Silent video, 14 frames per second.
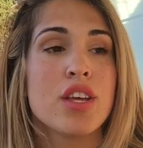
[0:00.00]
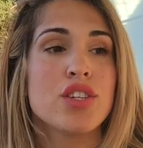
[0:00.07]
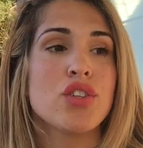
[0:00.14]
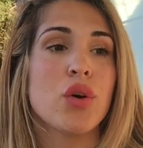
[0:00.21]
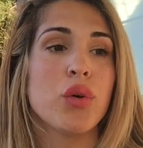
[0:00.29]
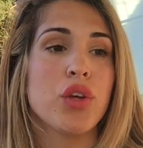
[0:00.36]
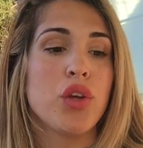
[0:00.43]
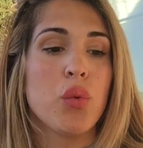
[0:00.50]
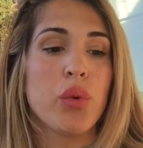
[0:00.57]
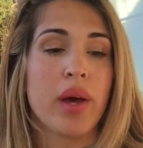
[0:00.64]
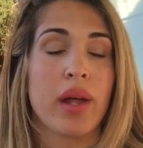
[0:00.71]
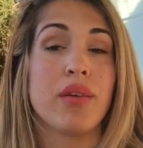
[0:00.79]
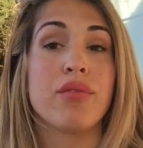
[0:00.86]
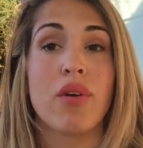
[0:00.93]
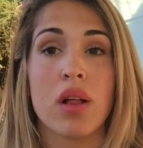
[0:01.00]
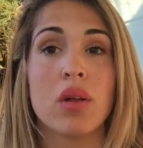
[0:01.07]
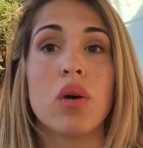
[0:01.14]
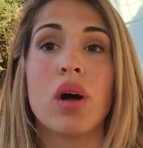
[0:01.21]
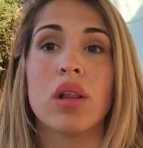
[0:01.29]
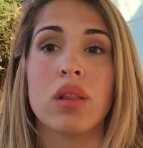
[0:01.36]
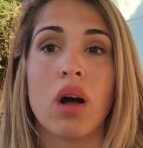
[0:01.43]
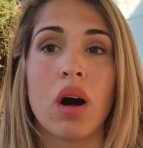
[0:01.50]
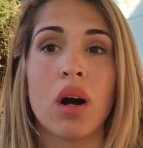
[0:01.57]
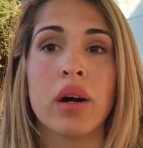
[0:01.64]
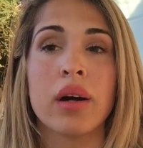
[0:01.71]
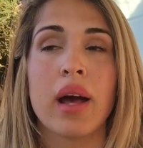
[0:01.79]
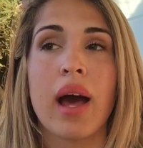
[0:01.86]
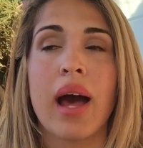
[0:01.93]
so you can follow
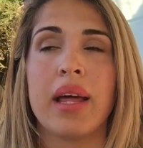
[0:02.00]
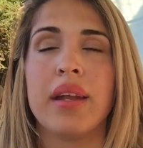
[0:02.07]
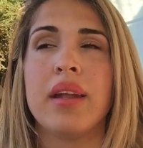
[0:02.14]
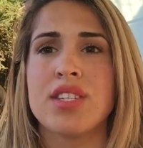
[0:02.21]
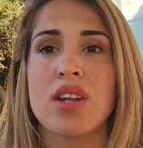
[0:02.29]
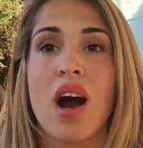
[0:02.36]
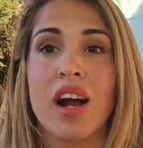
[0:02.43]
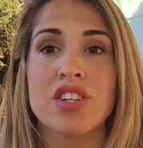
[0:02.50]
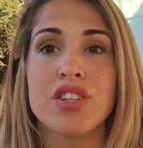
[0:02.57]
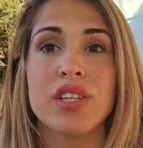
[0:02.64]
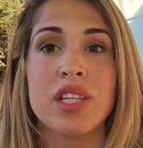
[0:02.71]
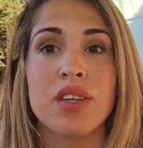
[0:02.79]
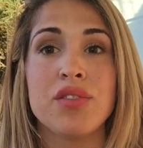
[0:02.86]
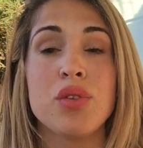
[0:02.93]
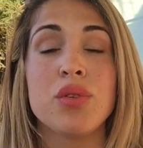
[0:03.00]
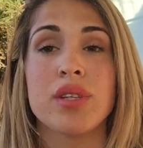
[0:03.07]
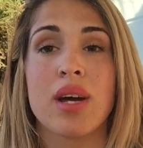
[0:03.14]
along. And this actually gives you